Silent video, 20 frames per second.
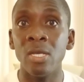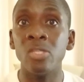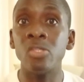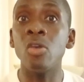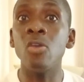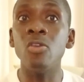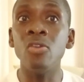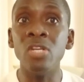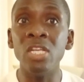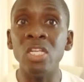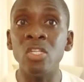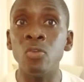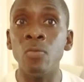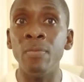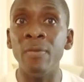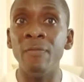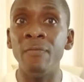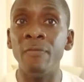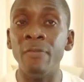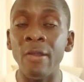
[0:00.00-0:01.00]
So you need to
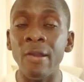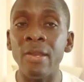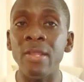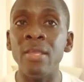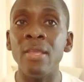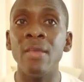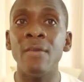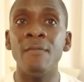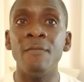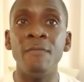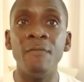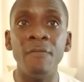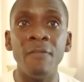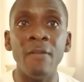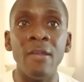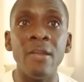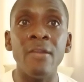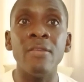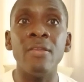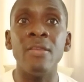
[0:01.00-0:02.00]
be very,
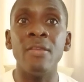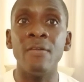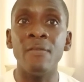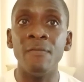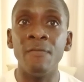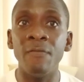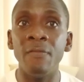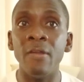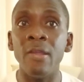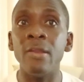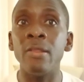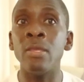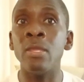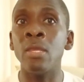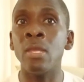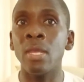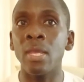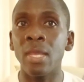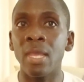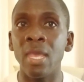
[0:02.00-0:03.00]
very,
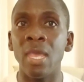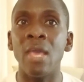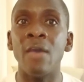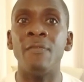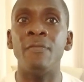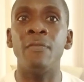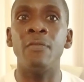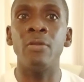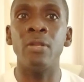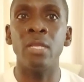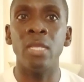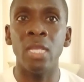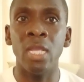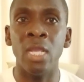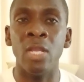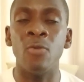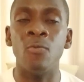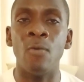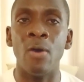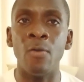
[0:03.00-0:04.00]
very careful
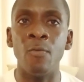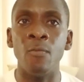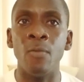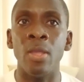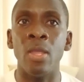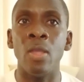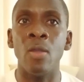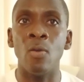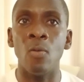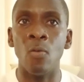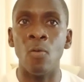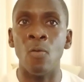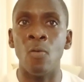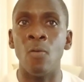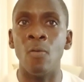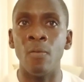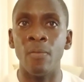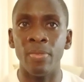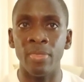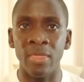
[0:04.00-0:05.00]
in one way
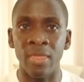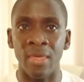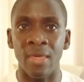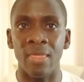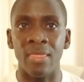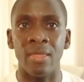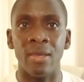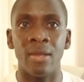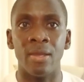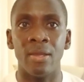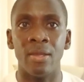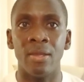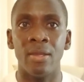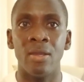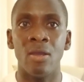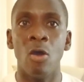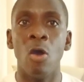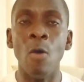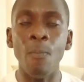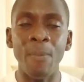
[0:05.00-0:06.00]
or the other.
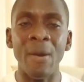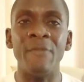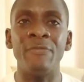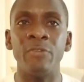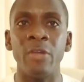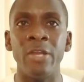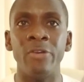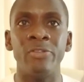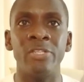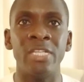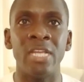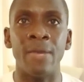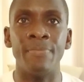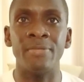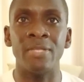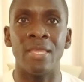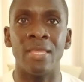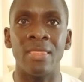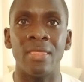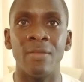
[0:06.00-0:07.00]
Hope I've tried to share
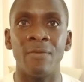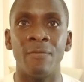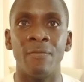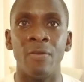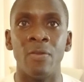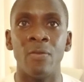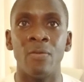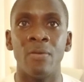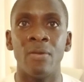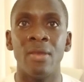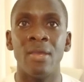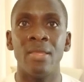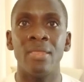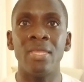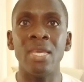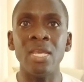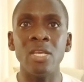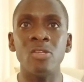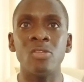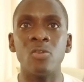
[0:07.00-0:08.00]
something for you.
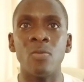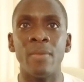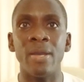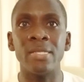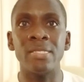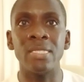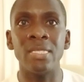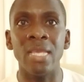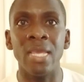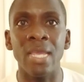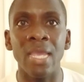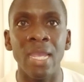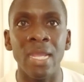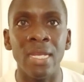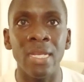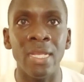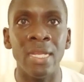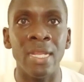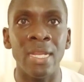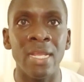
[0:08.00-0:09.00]
Thank you so much. See you
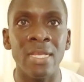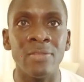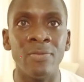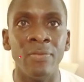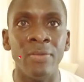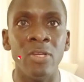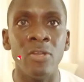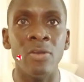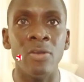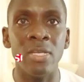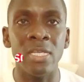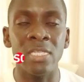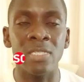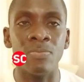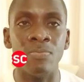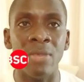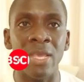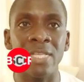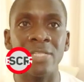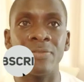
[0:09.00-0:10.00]
again in the next video.
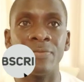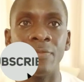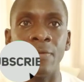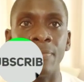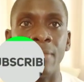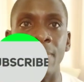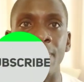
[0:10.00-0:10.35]
It's Max from